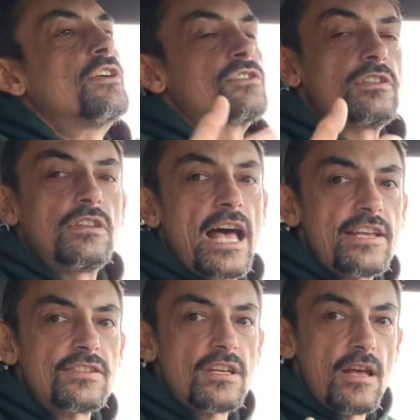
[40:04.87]
there's
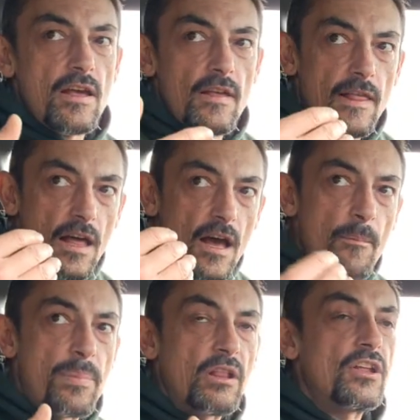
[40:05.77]
less
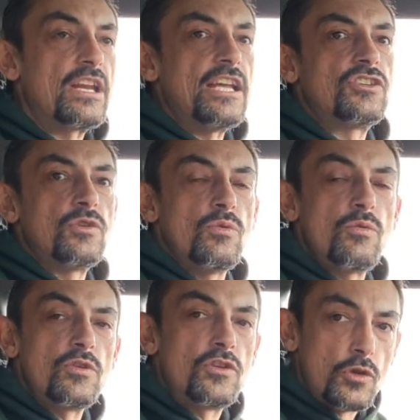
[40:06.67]
ability
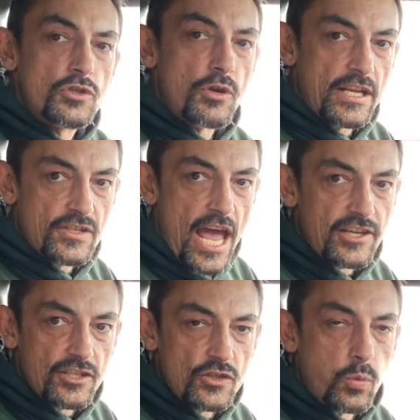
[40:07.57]
to do
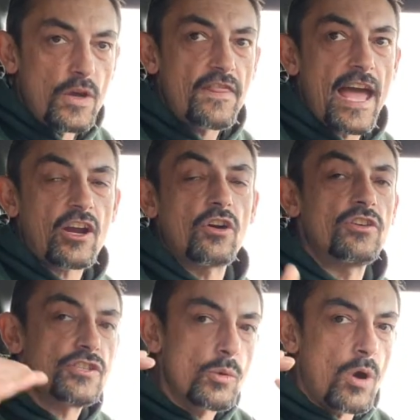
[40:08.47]
transactions with that
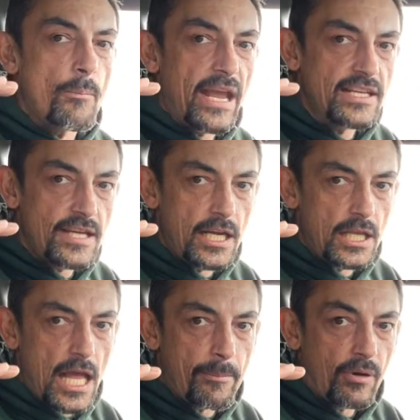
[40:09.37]
currency while
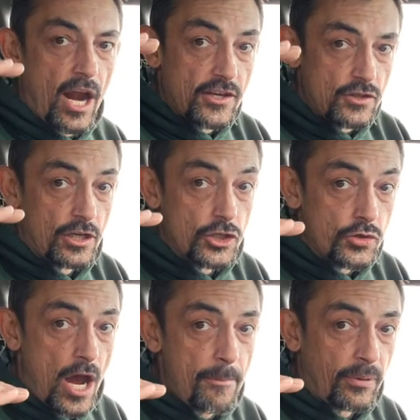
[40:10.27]
maintaining that price. You can
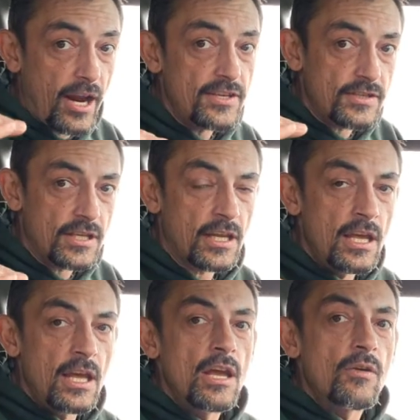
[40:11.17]
drop pricing,
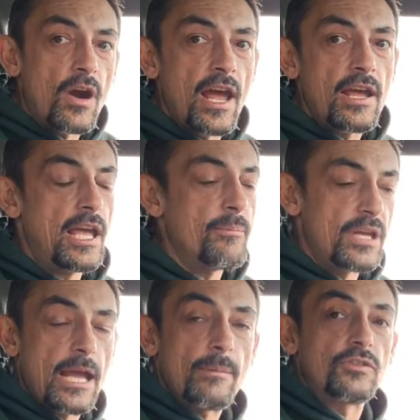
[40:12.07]
right, and
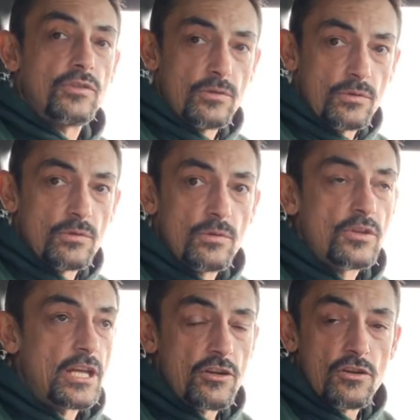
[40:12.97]
be able to
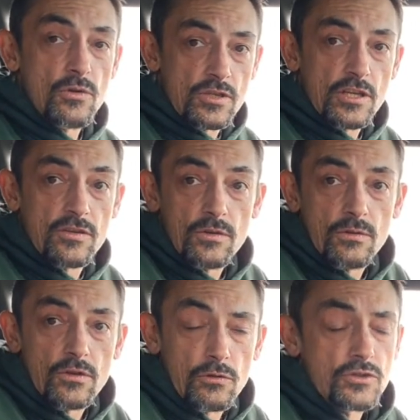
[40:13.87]
then use it
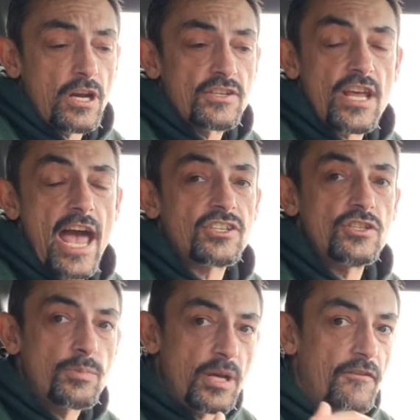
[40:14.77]
to do
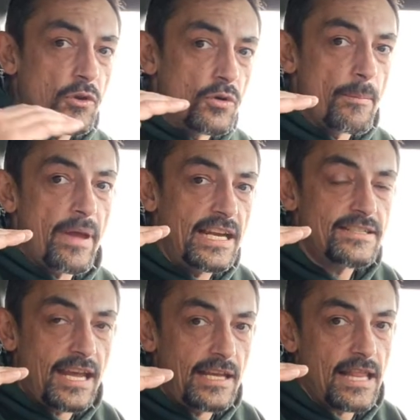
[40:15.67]
transactions. But if you were to
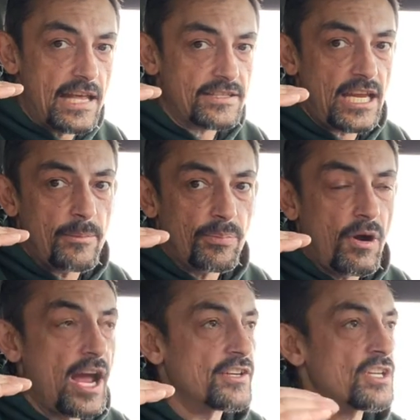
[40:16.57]
maintain that same
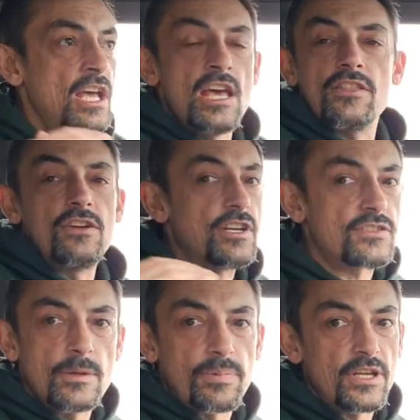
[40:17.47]
price, there
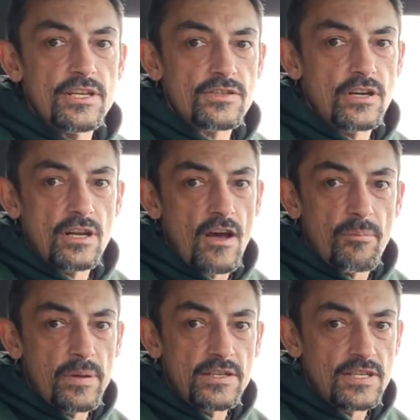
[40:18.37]
just simply isn't
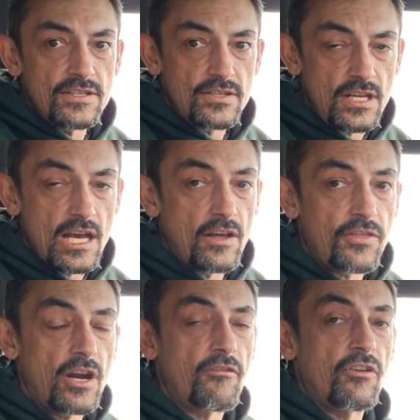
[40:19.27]
enough BTC
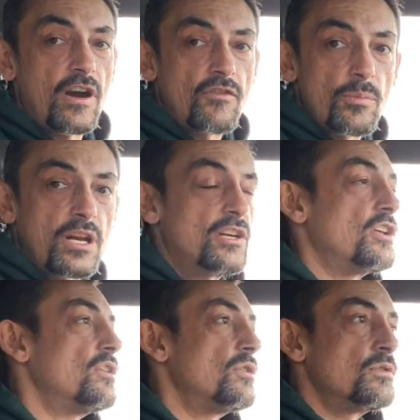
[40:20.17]
out there for everybody to
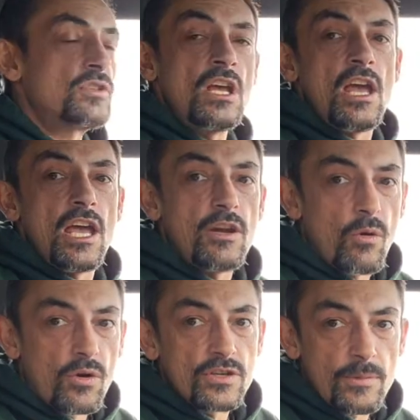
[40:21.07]
use in
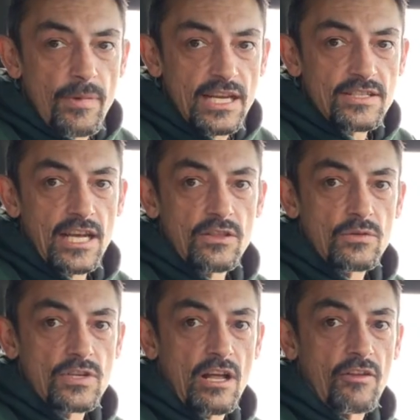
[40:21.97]
order to maintain
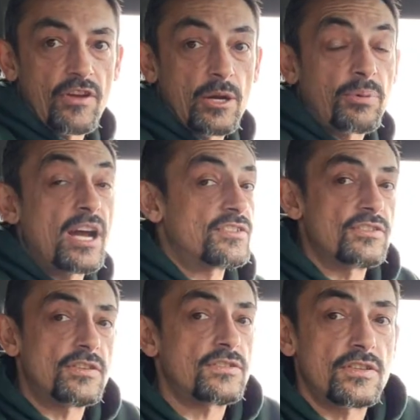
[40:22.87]
those elevated
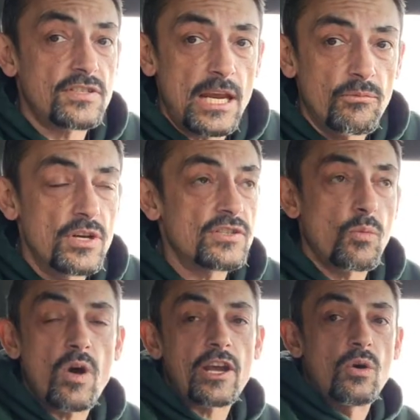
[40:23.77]
prices. It's the same
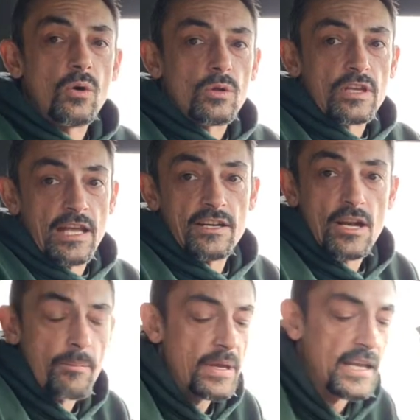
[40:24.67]
reason why gold
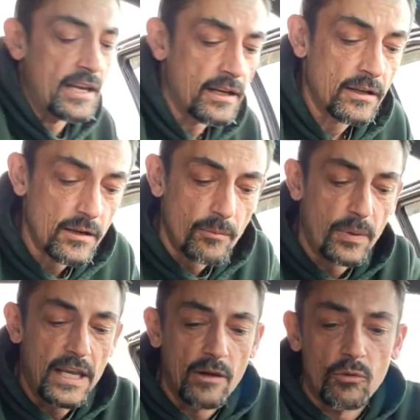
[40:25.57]
ended up being
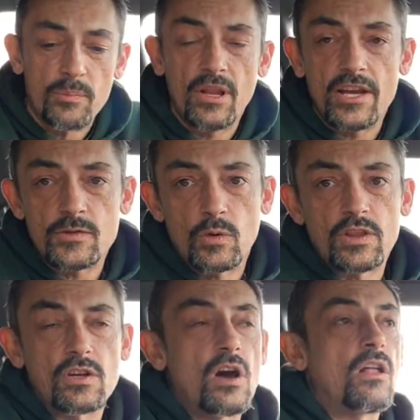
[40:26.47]
replaced
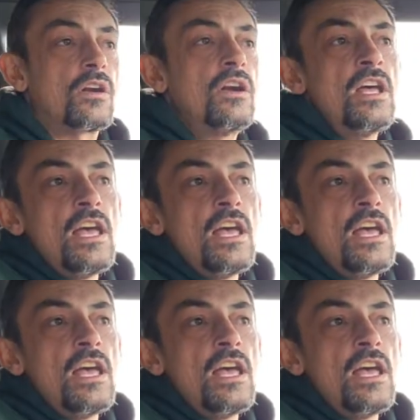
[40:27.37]
with the dollar,